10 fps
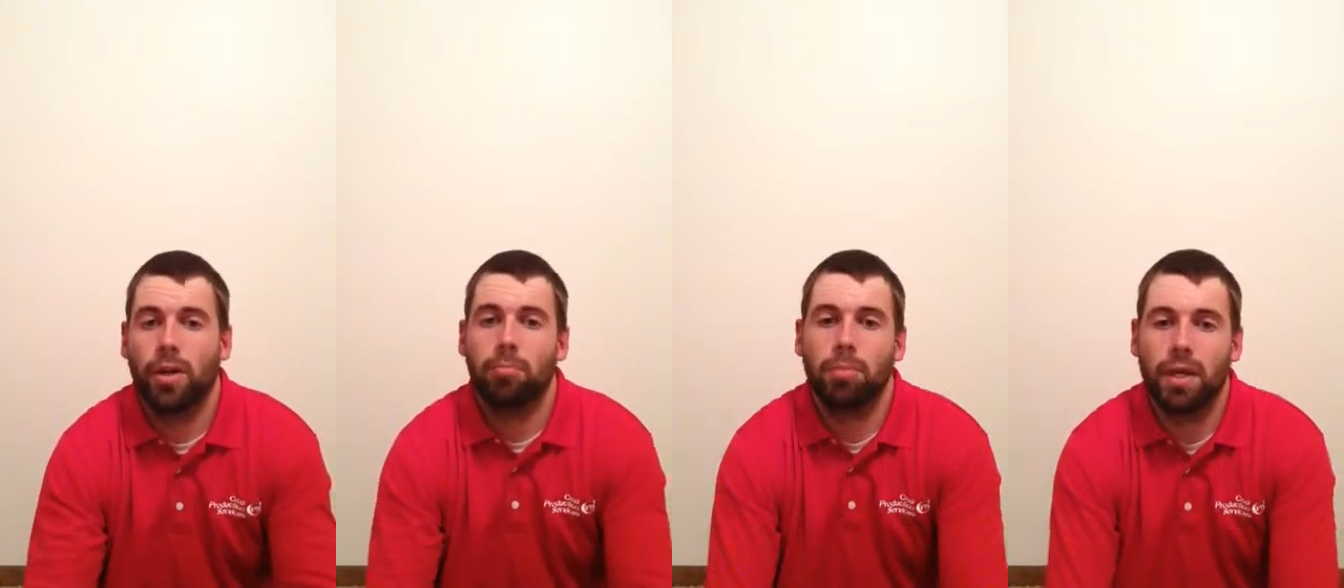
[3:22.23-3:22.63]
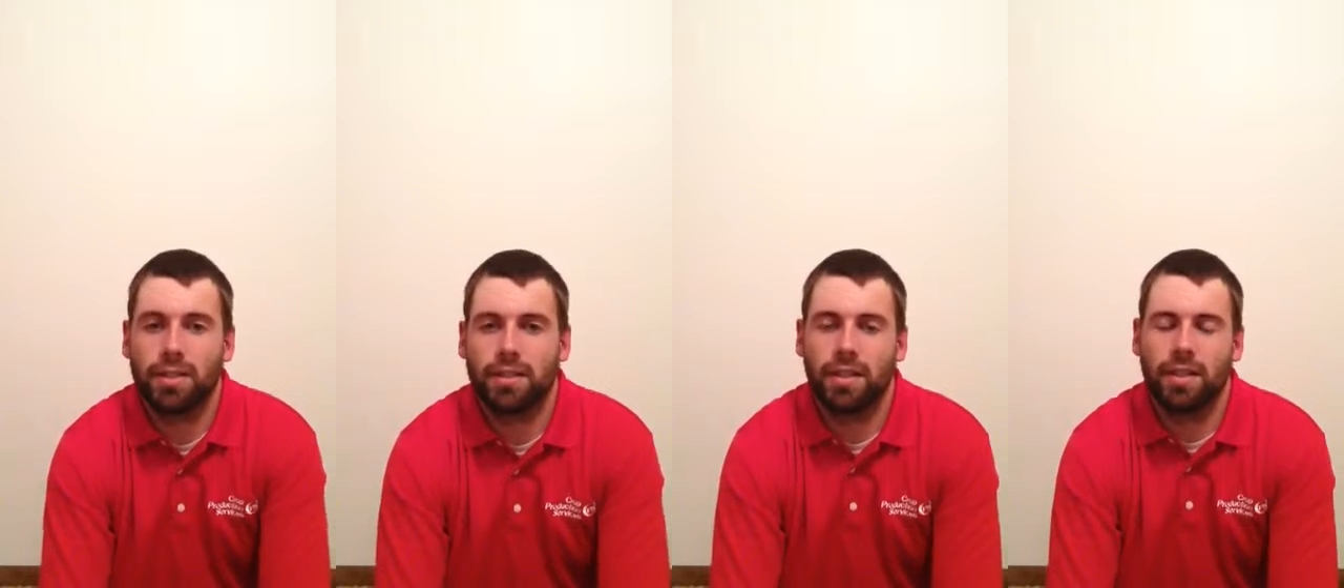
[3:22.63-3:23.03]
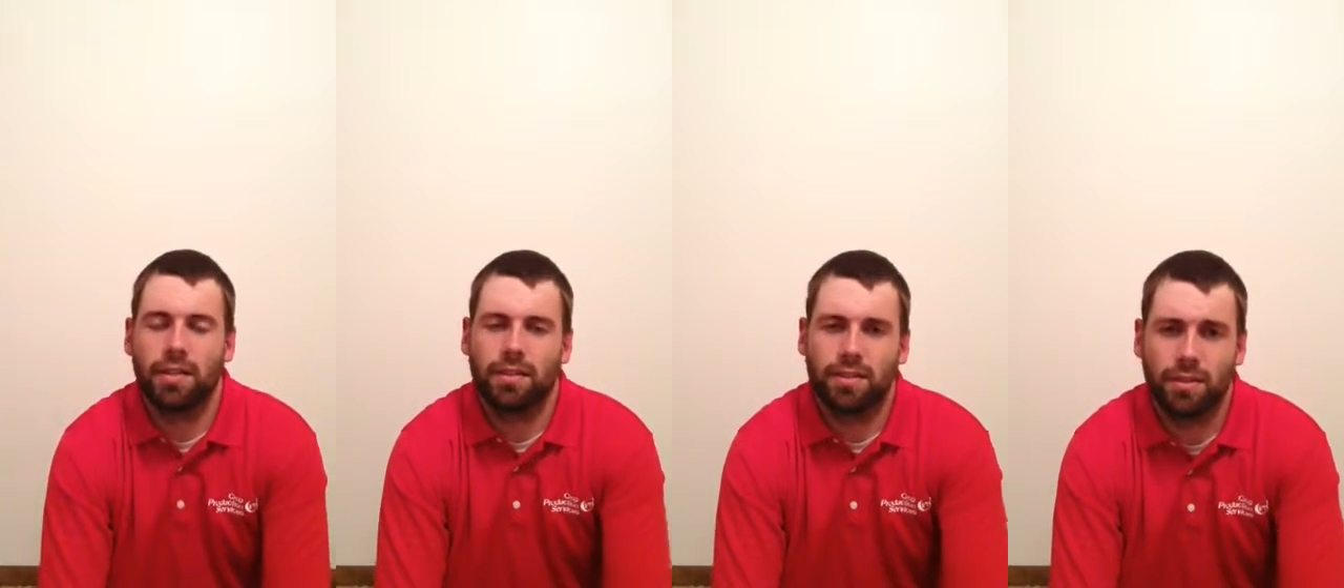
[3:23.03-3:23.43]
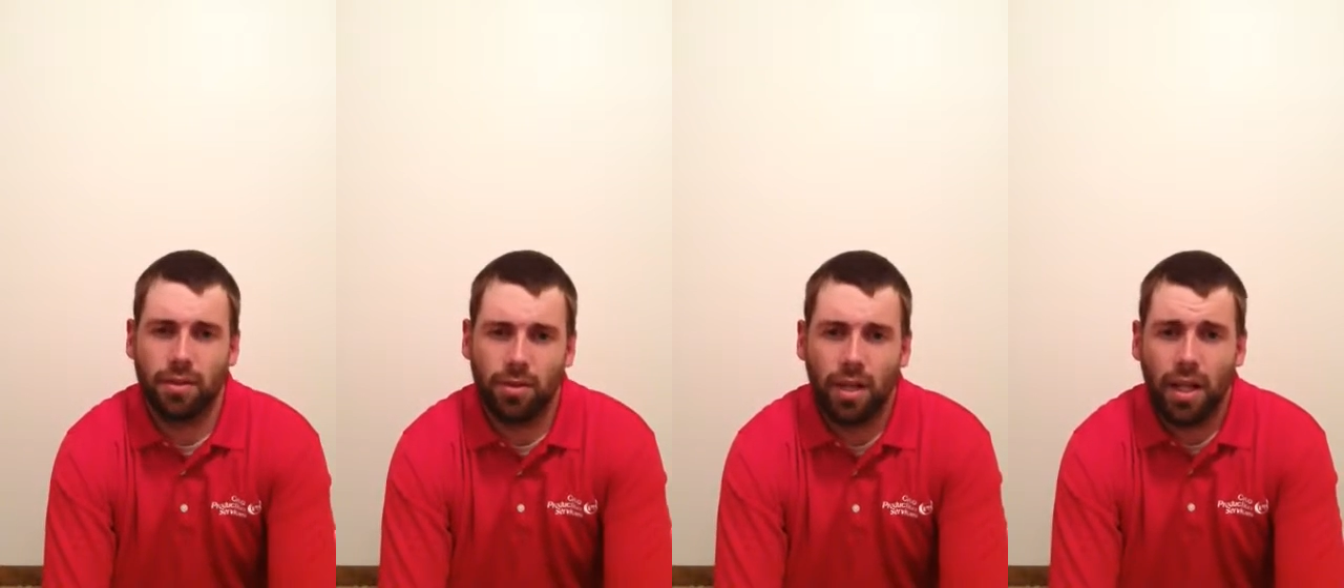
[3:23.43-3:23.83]
a buckskin.
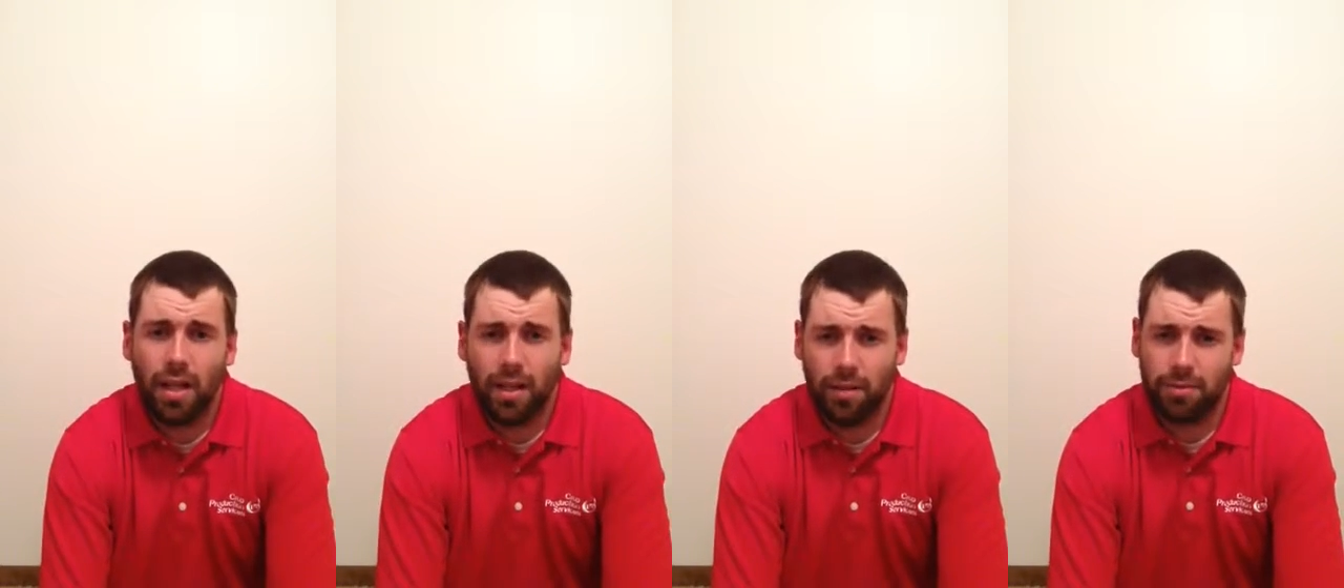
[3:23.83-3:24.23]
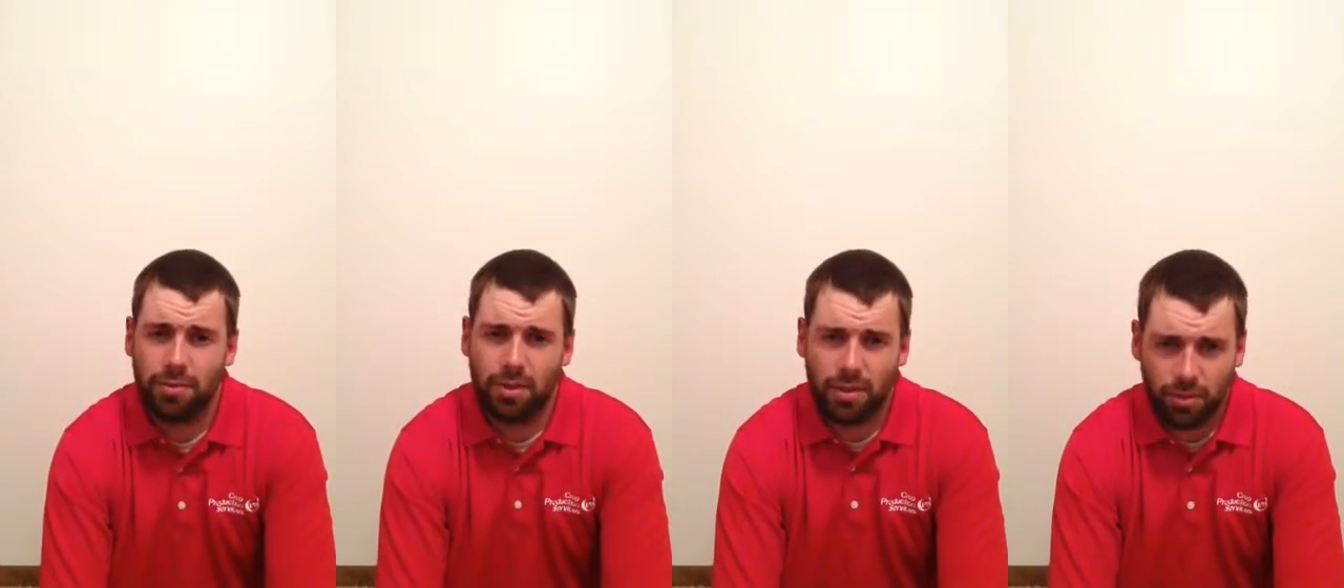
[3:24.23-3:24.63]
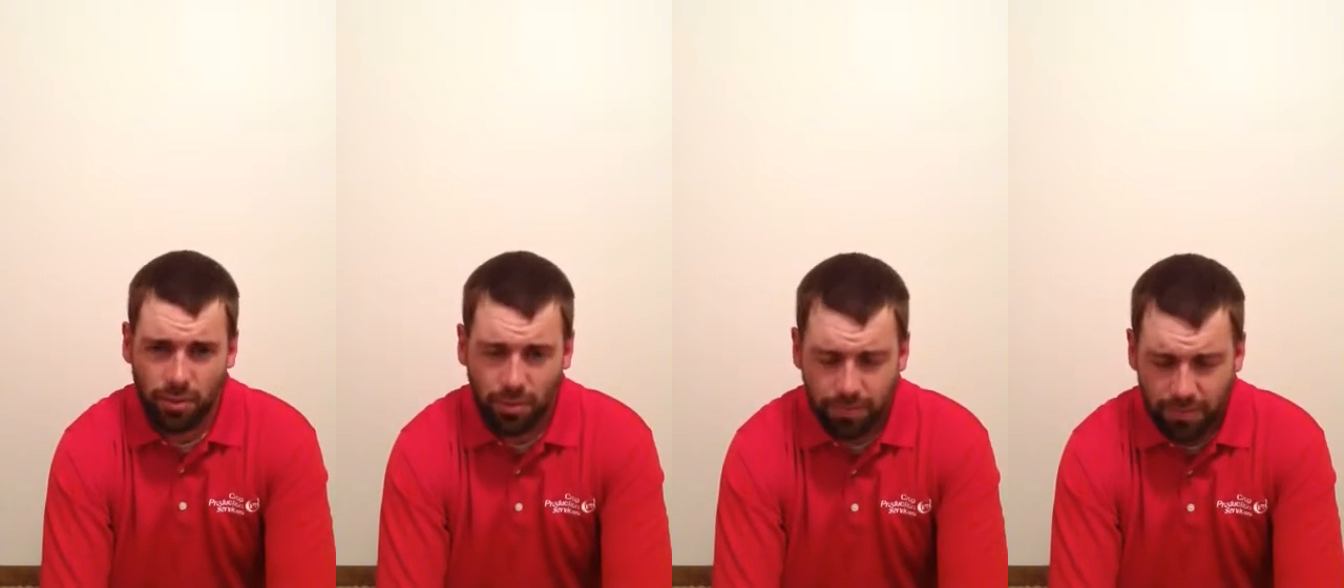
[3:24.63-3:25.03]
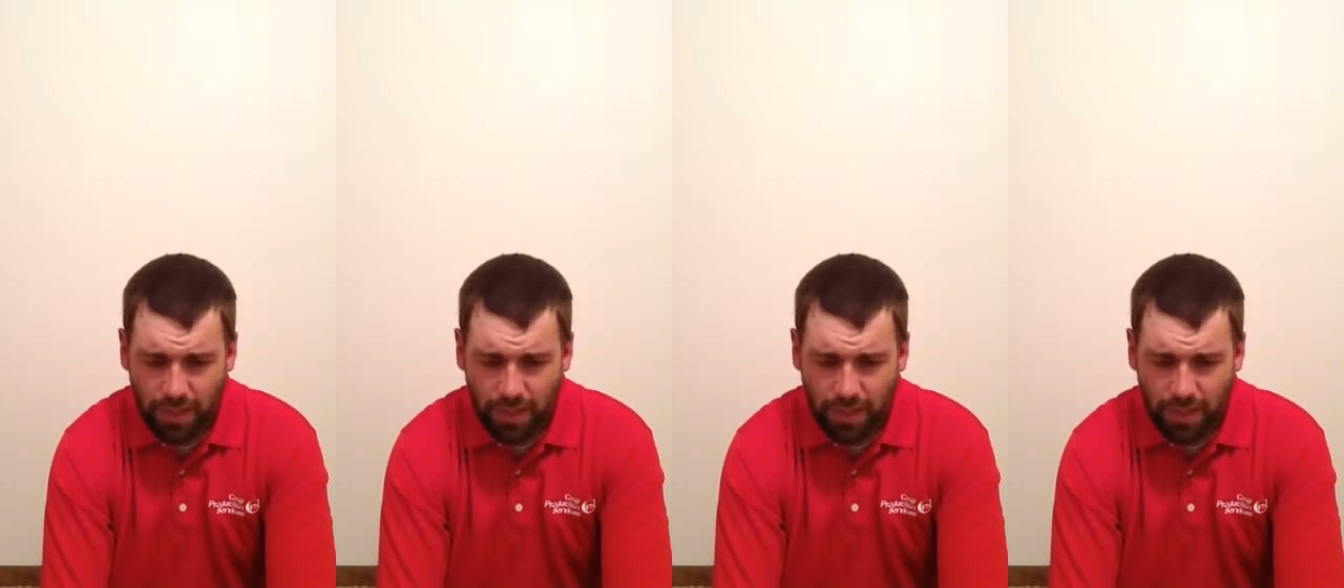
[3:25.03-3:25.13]
So that was really cool.